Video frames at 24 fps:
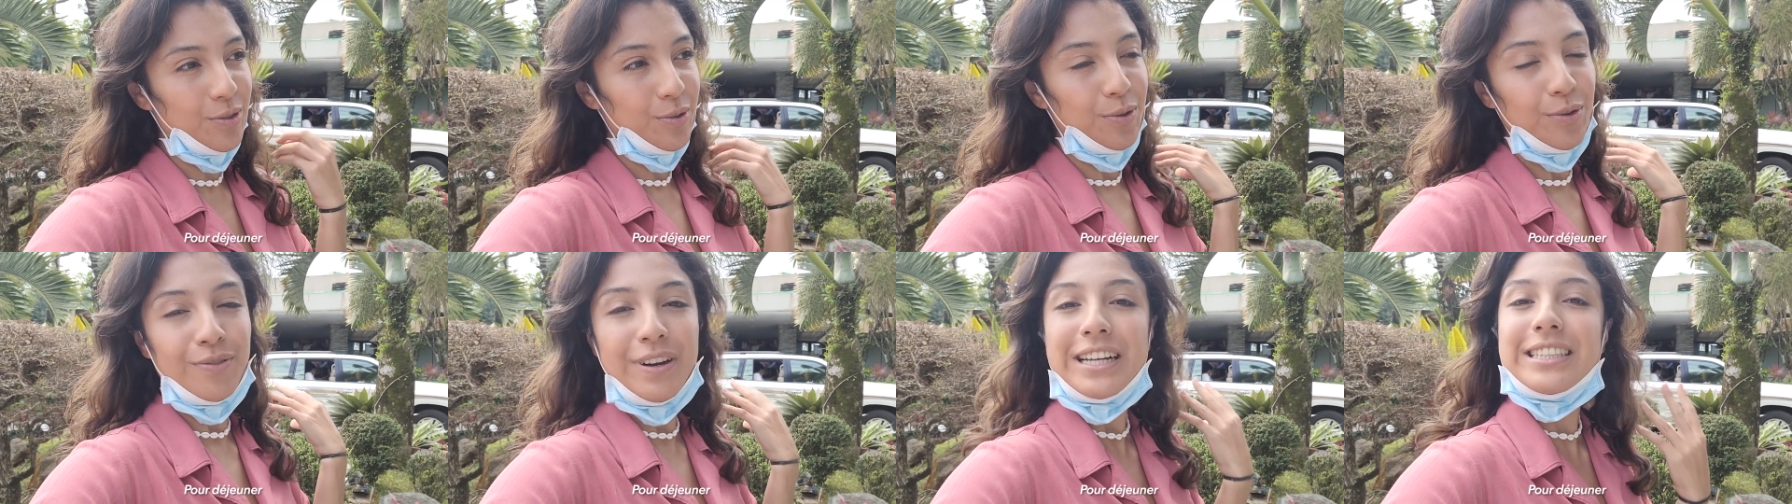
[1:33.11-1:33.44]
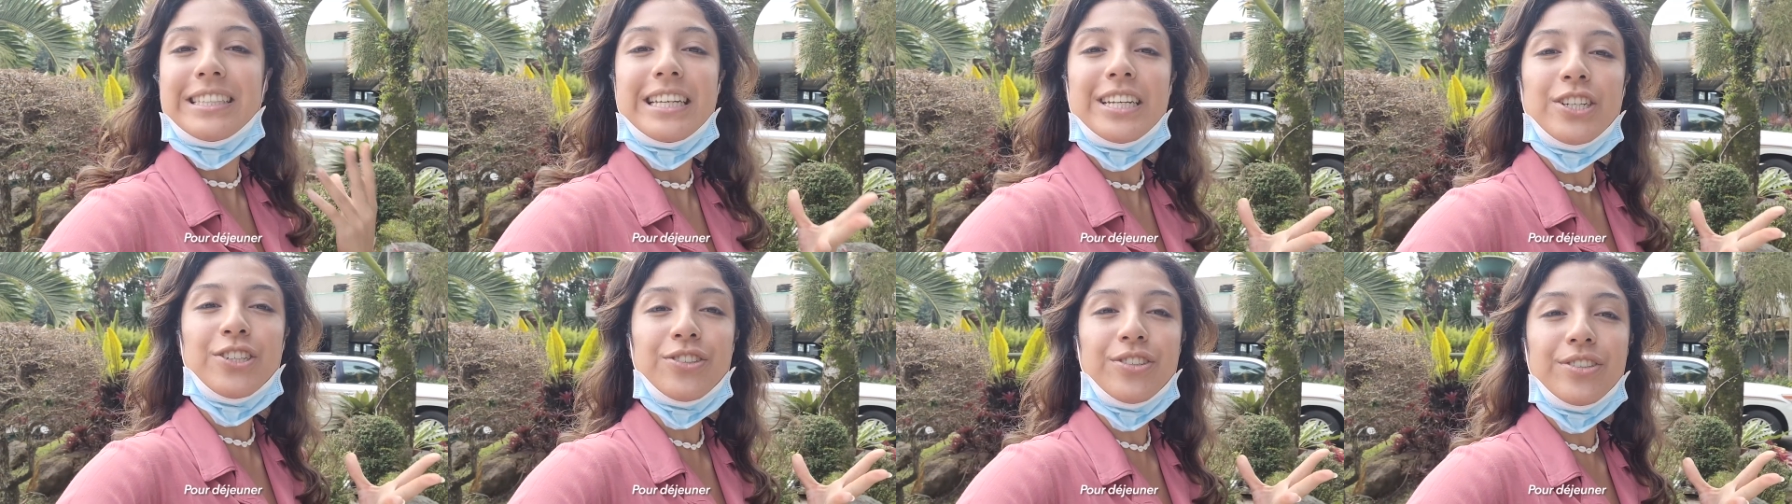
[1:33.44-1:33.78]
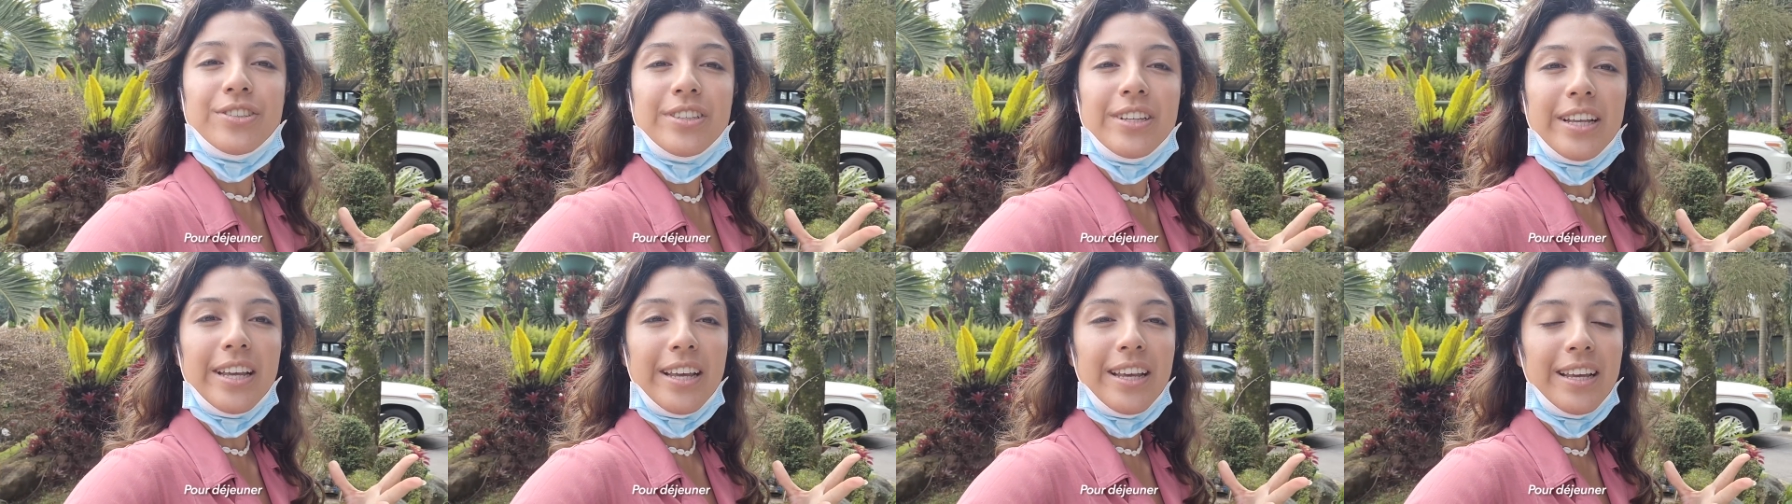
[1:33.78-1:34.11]
Donc, on va
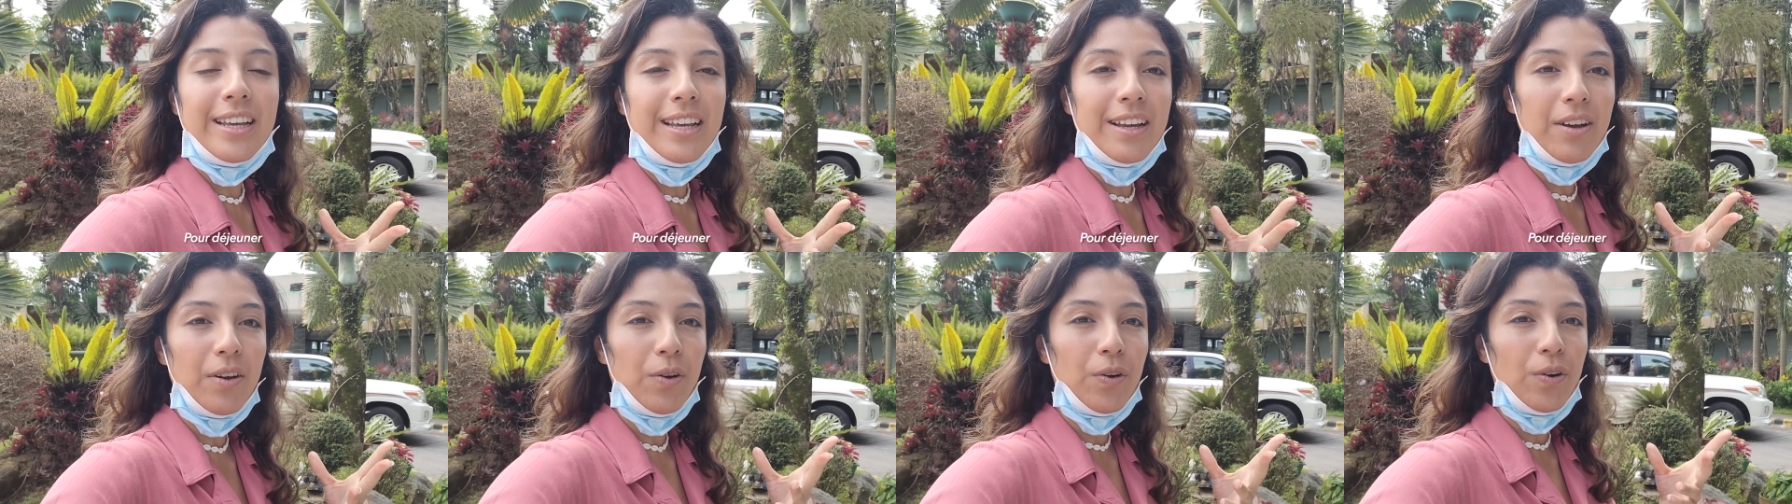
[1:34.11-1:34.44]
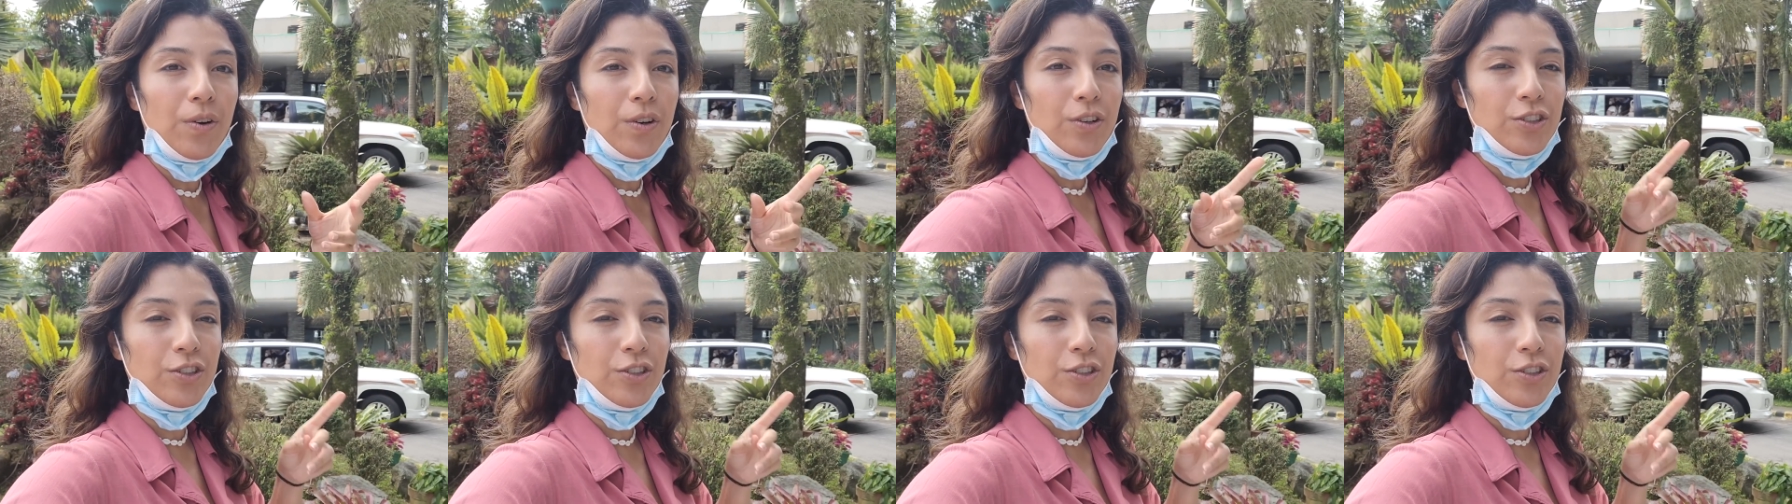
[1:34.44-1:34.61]
déjeuner au